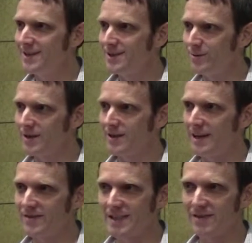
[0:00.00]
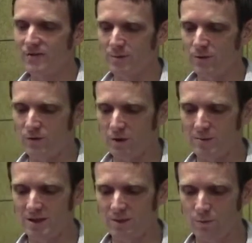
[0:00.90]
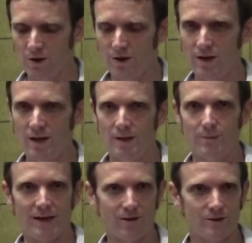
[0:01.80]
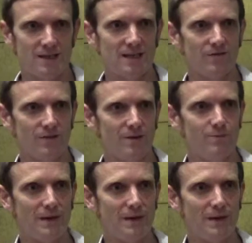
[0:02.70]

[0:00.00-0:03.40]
doing a live second front performance with my other second front